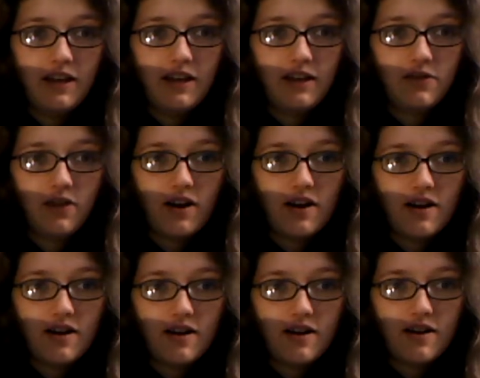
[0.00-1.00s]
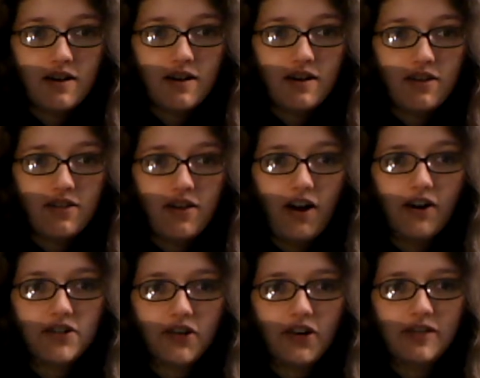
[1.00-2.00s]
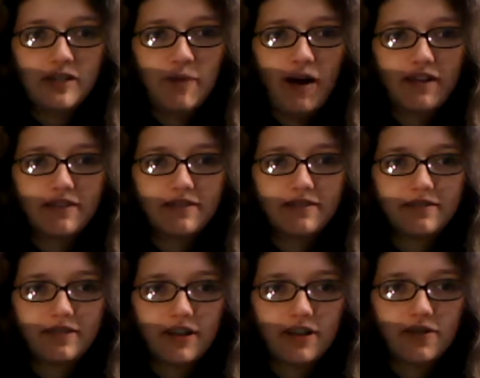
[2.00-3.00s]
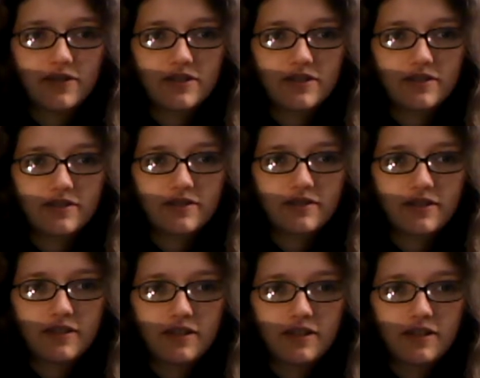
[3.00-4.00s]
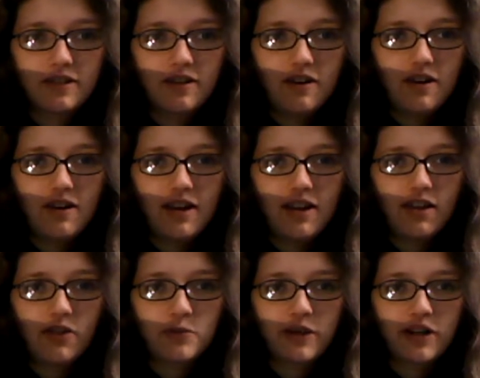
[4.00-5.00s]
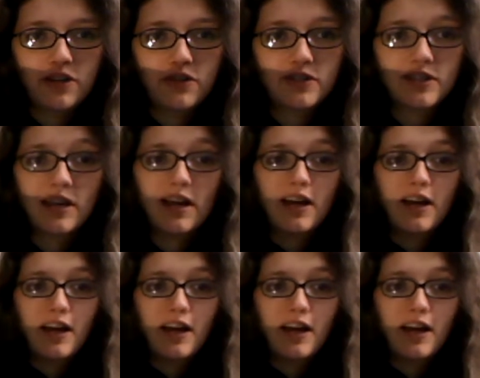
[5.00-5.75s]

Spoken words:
And right there's a Great Red Spot. There it goes. Ah, yeah, look at the pretty colors.